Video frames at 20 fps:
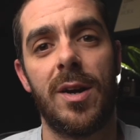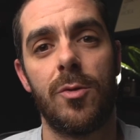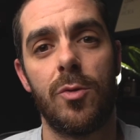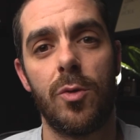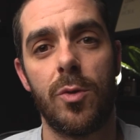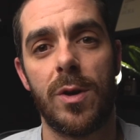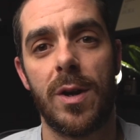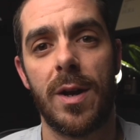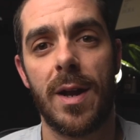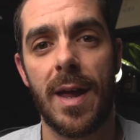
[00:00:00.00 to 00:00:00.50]

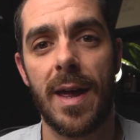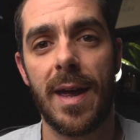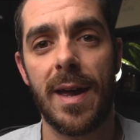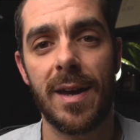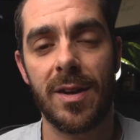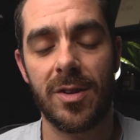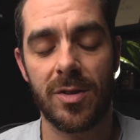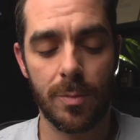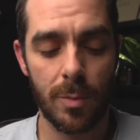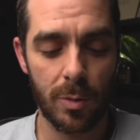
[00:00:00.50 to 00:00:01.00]
Ronin
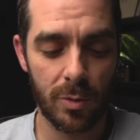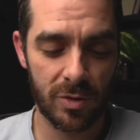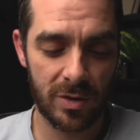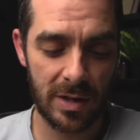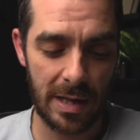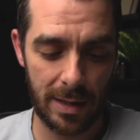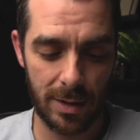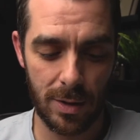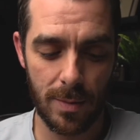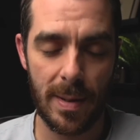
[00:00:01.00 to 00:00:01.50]
S will
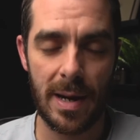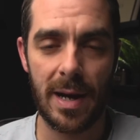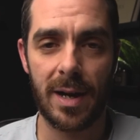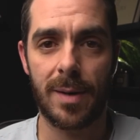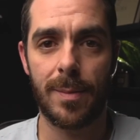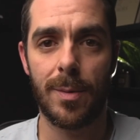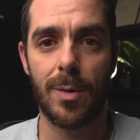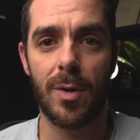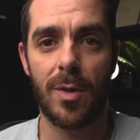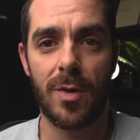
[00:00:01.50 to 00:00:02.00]
set you back
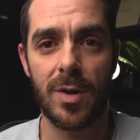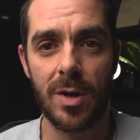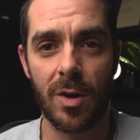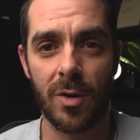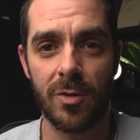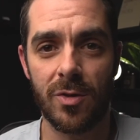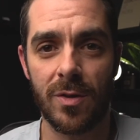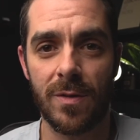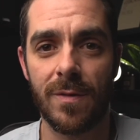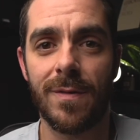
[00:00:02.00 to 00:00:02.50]
about
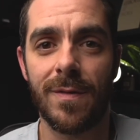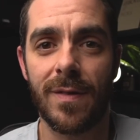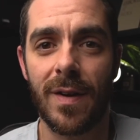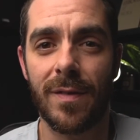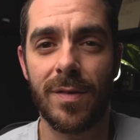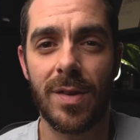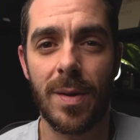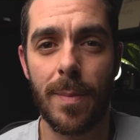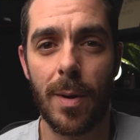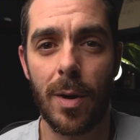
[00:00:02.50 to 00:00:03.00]

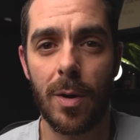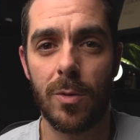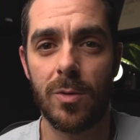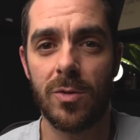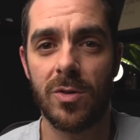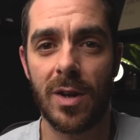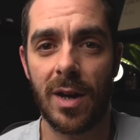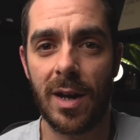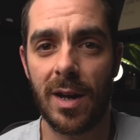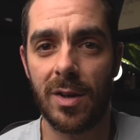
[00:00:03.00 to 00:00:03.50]

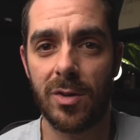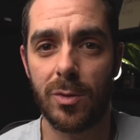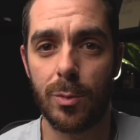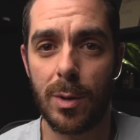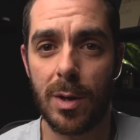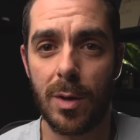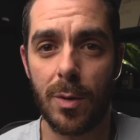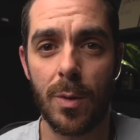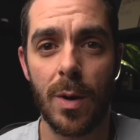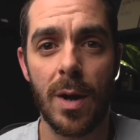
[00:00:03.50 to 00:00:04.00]
£350 as
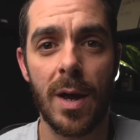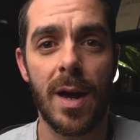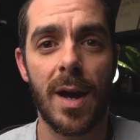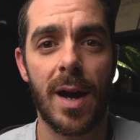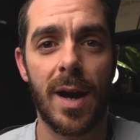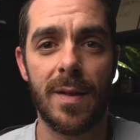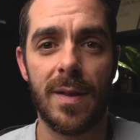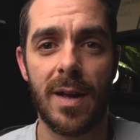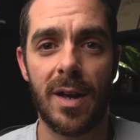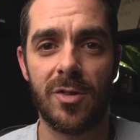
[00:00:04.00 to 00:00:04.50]
well,
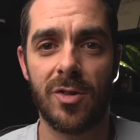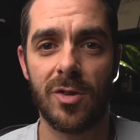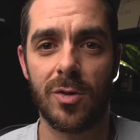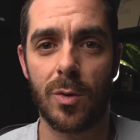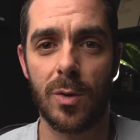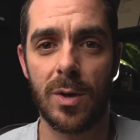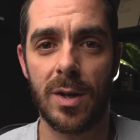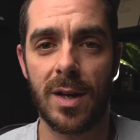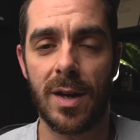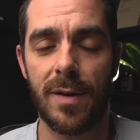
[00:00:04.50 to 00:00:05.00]
and that's just
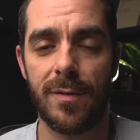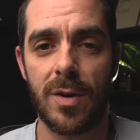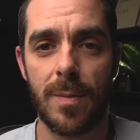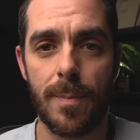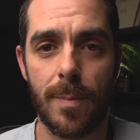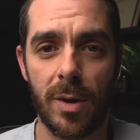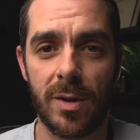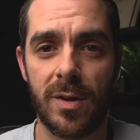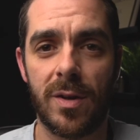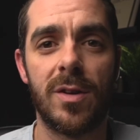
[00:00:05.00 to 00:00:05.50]
going to give you
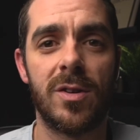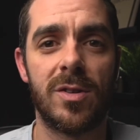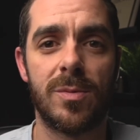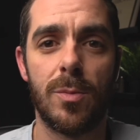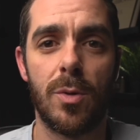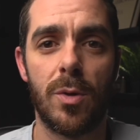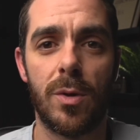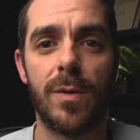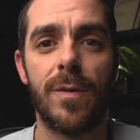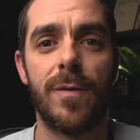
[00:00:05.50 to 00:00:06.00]
buttery
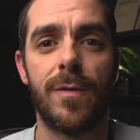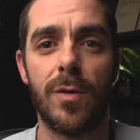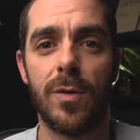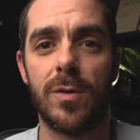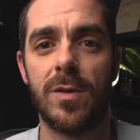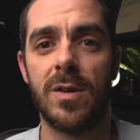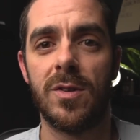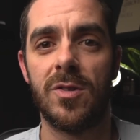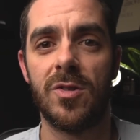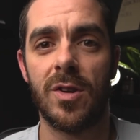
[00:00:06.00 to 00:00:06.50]
smooth
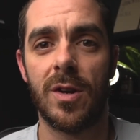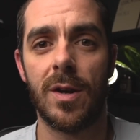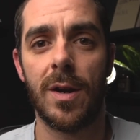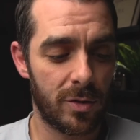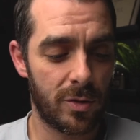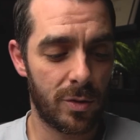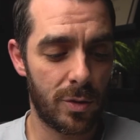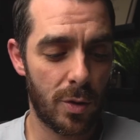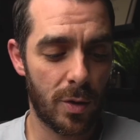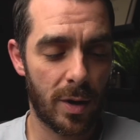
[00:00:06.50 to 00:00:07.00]
footage.
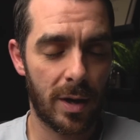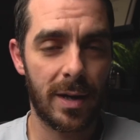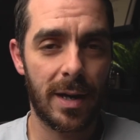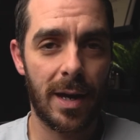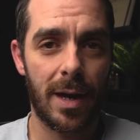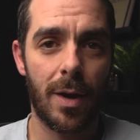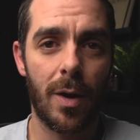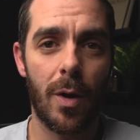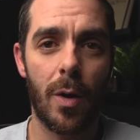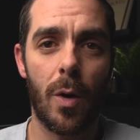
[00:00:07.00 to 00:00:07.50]
So you can
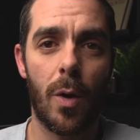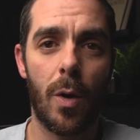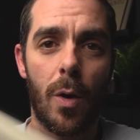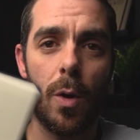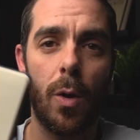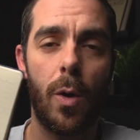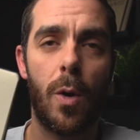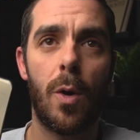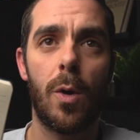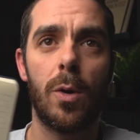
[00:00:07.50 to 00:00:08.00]
get
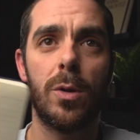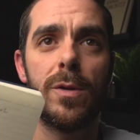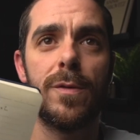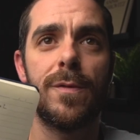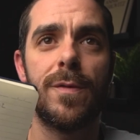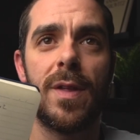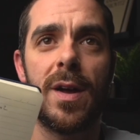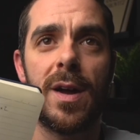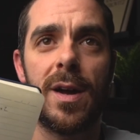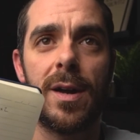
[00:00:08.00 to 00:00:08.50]
all
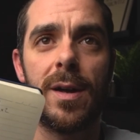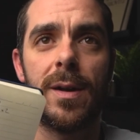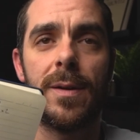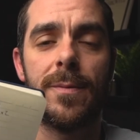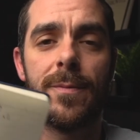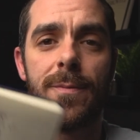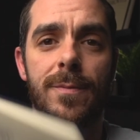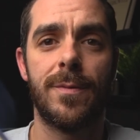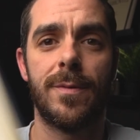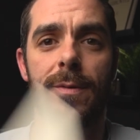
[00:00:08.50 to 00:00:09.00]
of that
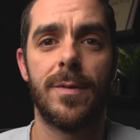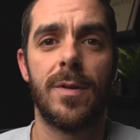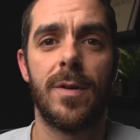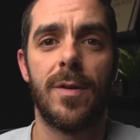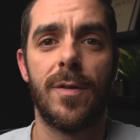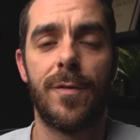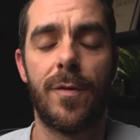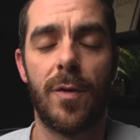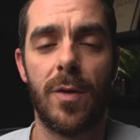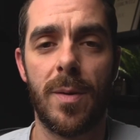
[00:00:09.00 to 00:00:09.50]

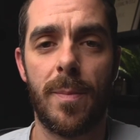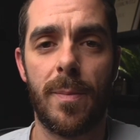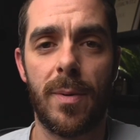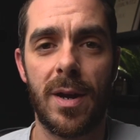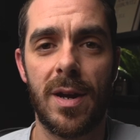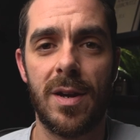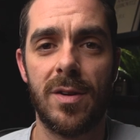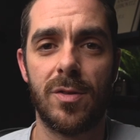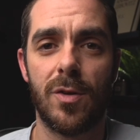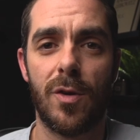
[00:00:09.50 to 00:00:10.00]
for the
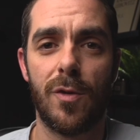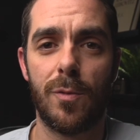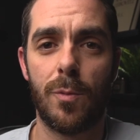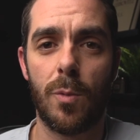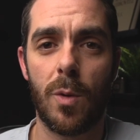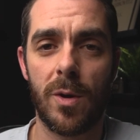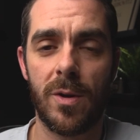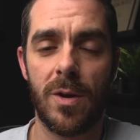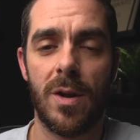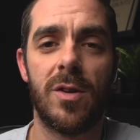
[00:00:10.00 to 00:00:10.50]
price of
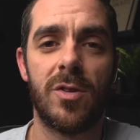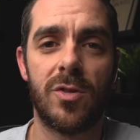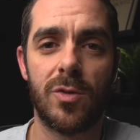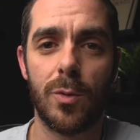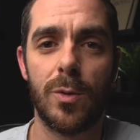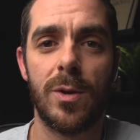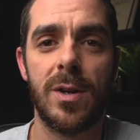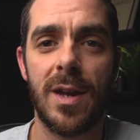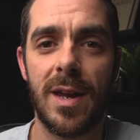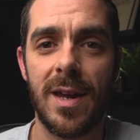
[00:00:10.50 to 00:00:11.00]
one
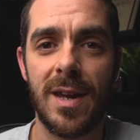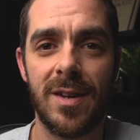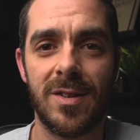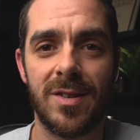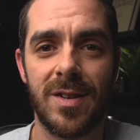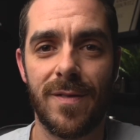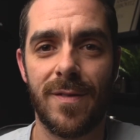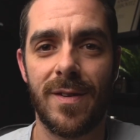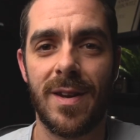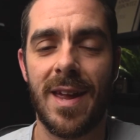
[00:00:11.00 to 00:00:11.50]
Sony
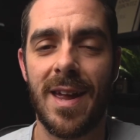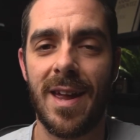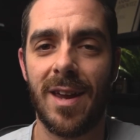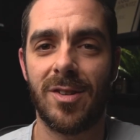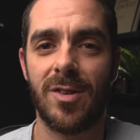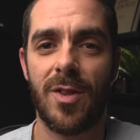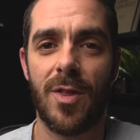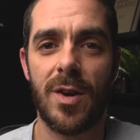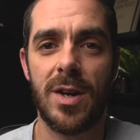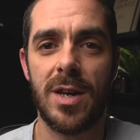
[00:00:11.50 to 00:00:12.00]

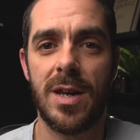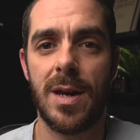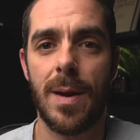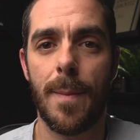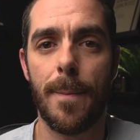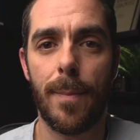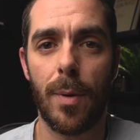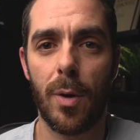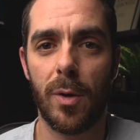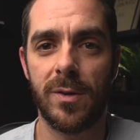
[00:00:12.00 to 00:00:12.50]
A7siii
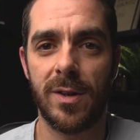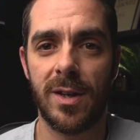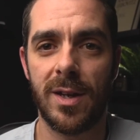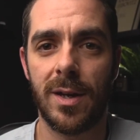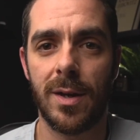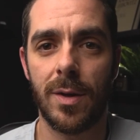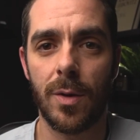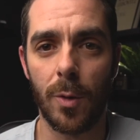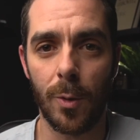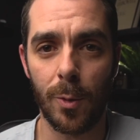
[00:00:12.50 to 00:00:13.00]
body
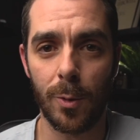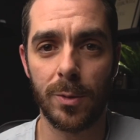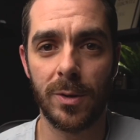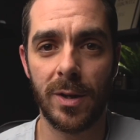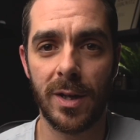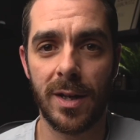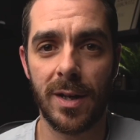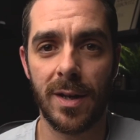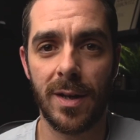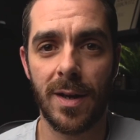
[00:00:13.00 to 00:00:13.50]

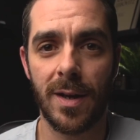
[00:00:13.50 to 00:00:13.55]
only.